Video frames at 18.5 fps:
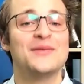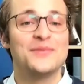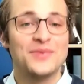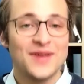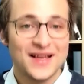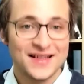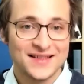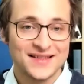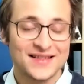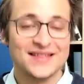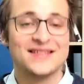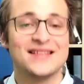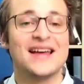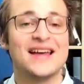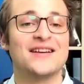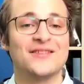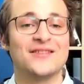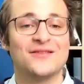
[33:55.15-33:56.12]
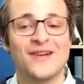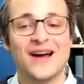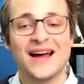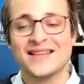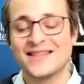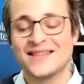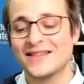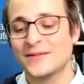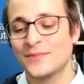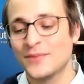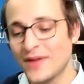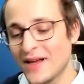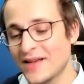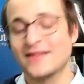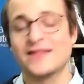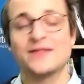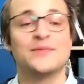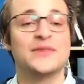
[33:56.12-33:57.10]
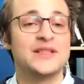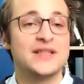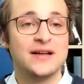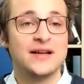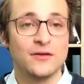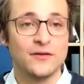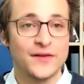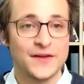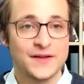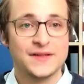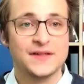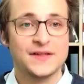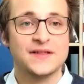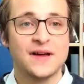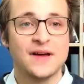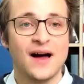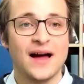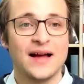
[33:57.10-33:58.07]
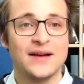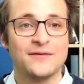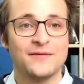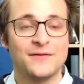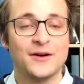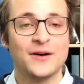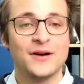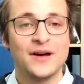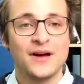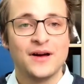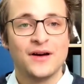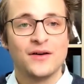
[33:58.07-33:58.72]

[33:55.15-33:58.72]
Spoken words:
plus the Senate races, plus the material that's designed for